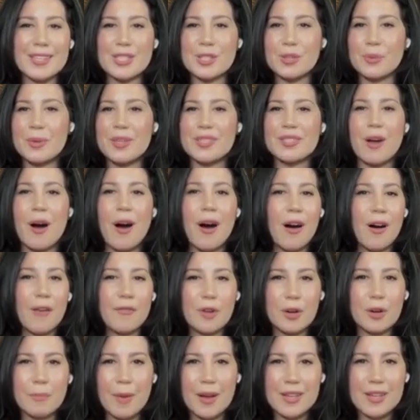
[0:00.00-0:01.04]
squeeze all of
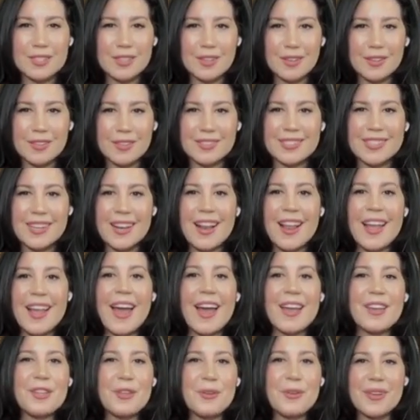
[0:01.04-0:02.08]
your muscles,
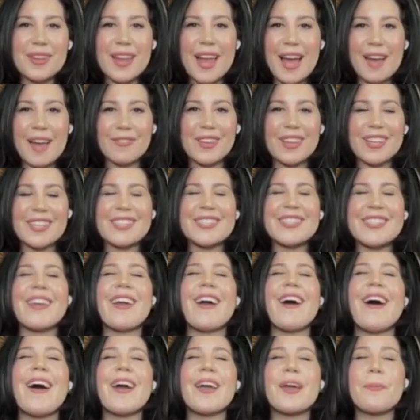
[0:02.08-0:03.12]
and you can have kids say,
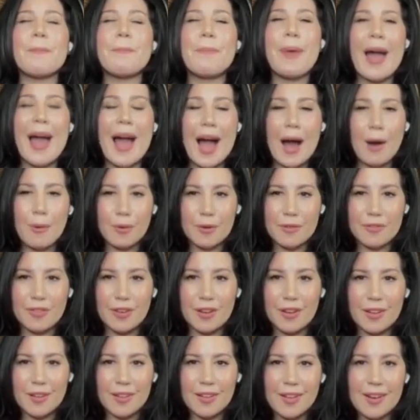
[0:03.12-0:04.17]
I am
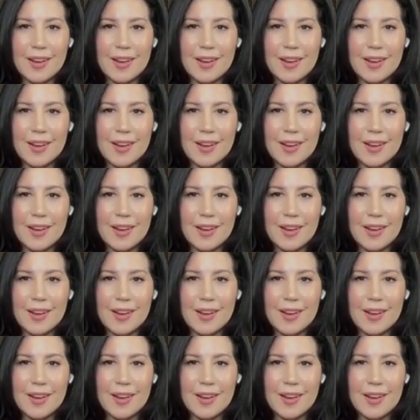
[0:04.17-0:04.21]
powerful.